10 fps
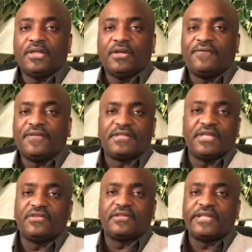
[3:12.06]

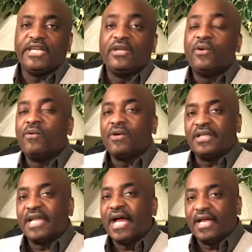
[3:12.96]
facetiously or
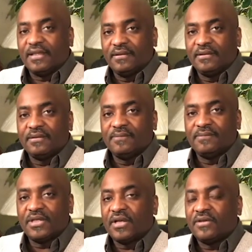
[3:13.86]
not,
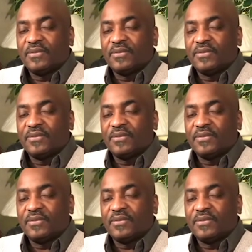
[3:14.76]
because